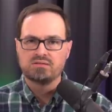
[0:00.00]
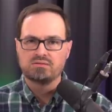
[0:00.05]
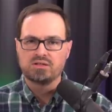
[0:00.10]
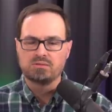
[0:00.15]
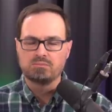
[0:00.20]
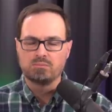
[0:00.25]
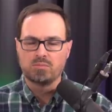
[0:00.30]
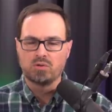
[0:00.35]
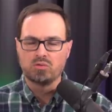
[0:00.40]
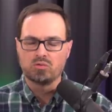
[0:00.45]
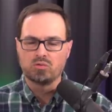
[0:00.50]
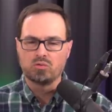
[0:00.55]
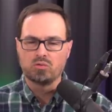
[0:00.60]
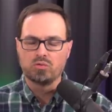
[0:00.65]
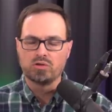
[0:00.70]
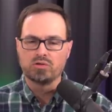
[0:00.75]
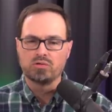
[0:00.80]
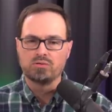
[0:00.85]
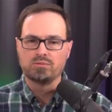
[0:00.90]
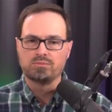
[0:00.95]
and motor
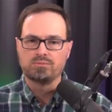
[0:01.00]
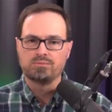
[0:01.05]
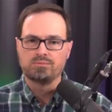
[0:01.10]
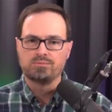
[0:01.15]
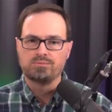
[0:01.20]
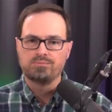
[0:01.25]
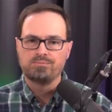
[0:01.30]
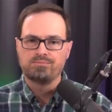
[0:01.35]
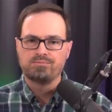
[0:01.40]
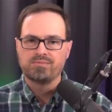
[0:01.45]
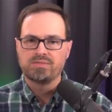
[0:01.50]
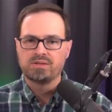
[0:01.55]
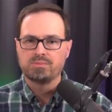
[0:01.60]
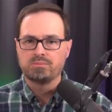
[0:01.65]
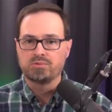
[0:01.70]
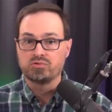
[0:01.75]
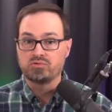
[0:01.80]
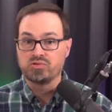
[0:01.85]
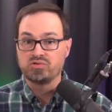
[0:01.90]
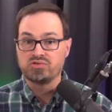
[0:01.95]
oil.
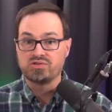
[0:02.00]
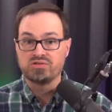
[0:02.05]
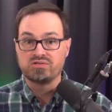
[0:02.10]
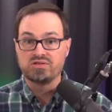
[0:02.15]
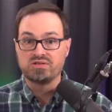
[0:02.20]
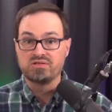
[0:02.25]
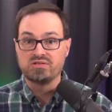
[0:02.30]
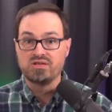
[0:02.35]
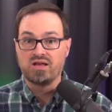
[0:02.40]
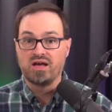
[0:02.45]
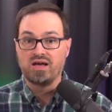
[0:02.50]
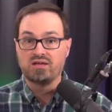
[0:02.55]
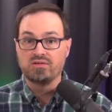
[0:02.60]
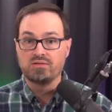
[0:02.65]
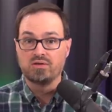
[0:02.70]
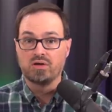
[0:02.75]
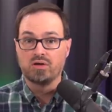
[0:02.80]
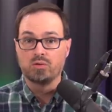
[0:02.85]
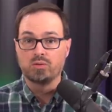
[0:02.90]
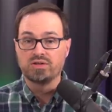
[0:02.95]
Patricia did not
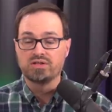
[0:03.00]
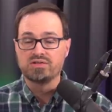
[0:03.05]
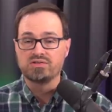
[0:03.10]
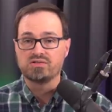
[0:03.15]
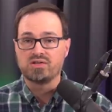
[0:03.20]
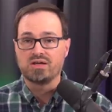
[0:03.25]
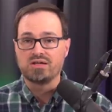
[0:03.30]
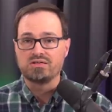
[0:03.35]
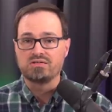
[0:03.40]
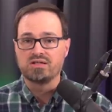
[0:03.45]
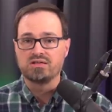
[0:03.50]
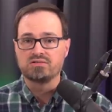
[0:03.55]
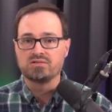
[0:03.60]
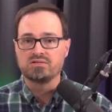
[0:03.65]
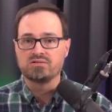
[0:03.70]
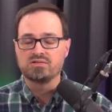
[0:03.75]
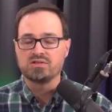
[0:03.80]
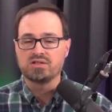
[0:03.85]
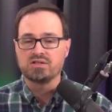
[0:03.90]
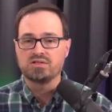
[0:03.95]
know his
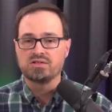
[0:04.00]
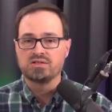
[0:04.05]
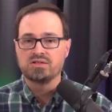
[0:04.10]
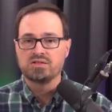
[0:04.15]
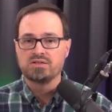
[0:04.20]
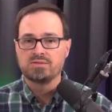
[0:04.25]
identity.